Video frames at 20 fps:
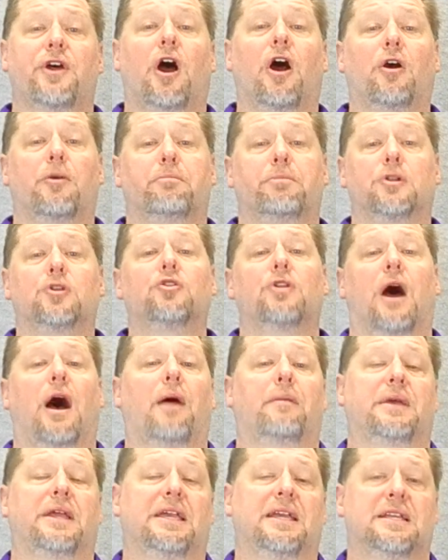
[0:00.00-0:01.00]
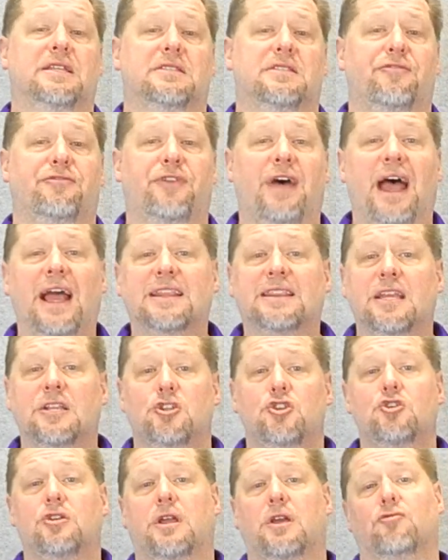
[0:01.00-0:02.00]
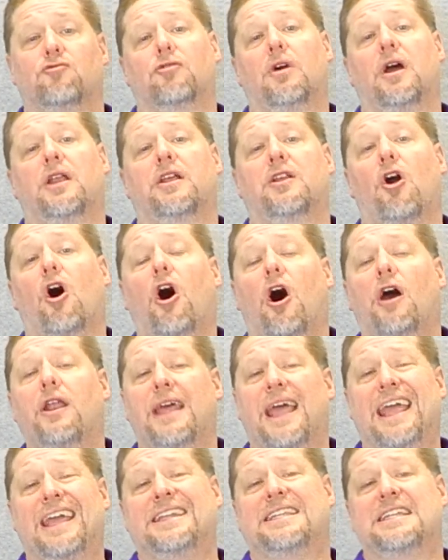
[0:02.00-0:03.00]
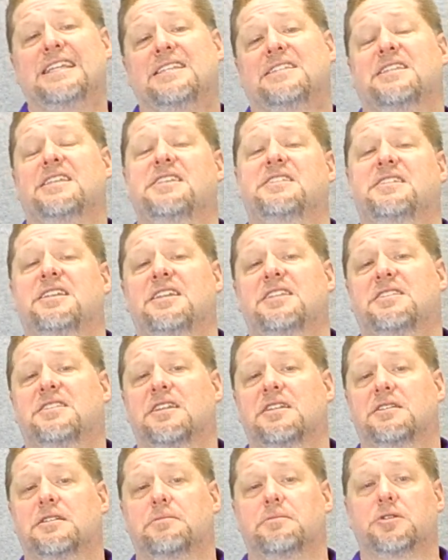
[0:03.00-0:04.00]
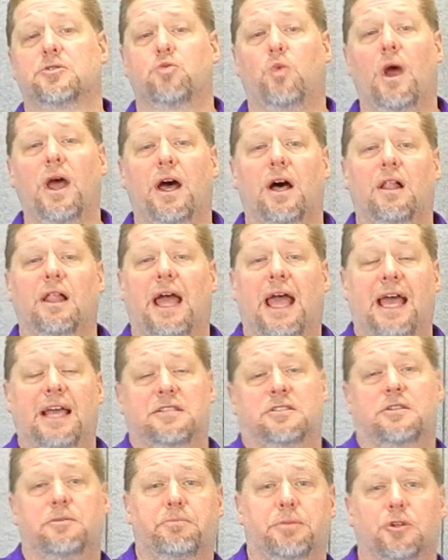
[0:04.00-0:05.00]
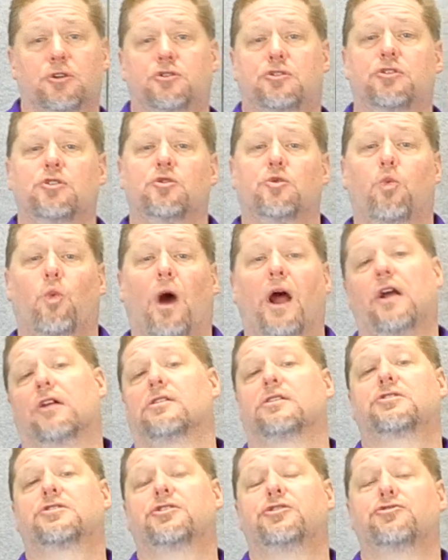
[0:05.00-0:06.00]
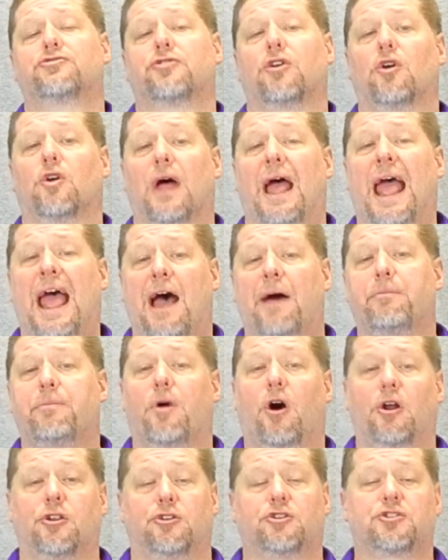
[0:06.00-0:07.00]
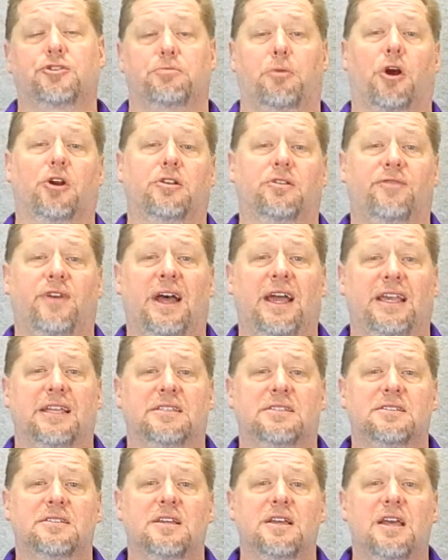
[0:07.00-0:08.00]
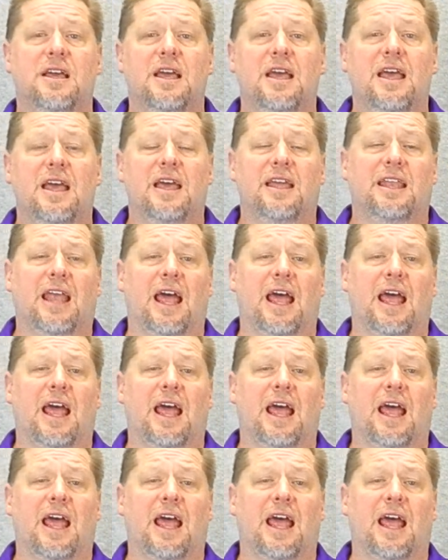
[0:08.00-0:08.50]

our Blunami is the fact that you can run it on a DCC system as well as the Bluetooth wireless control app on your smart device.